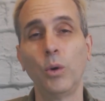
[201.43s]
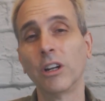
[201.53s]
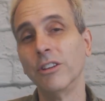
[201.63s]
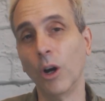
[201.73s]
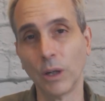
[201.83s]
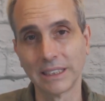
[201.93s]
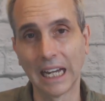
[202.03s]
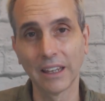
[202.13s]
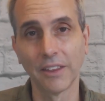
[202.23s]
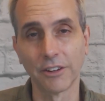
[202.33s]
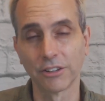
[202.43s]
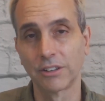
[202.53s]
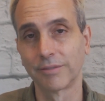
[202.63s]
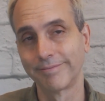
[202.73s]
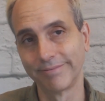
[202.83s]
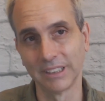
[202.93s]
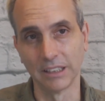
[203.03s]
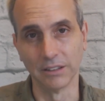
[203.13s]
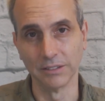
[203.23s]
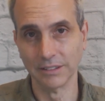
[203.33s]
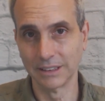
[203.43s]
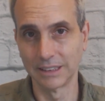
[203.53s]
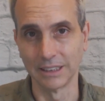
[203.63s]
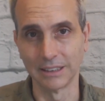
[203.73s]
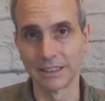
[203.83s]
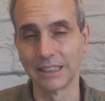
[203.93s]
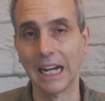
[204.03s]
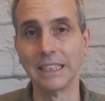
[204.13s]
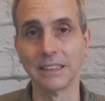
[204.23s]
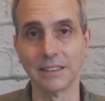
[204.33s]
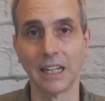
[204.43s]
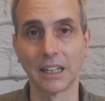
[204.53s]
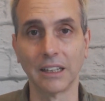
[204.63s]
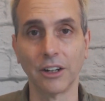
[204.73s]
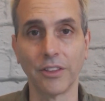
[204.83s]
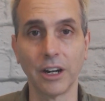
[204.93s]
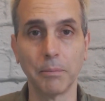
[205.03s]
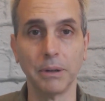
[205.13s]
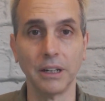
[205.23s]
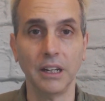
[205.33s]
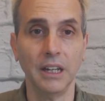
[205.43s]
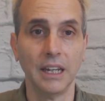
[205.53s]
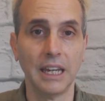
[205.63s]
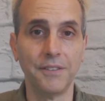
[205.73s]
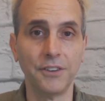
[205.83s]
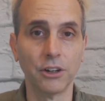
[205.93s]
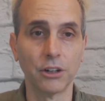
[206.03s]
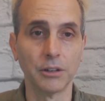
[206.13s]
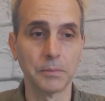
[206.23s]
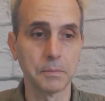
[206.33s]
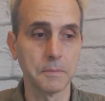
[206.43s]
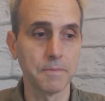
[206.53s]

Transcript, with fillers: We don't know exactly. There's, you know, the, the science is not clear there. But if you're,